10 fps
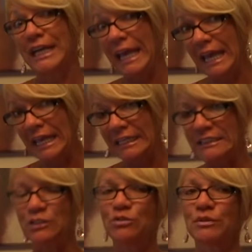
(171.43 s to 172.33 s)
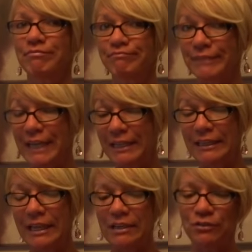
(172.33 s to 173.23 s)
gays to get
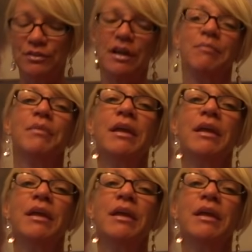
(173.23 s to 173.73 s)
nails done.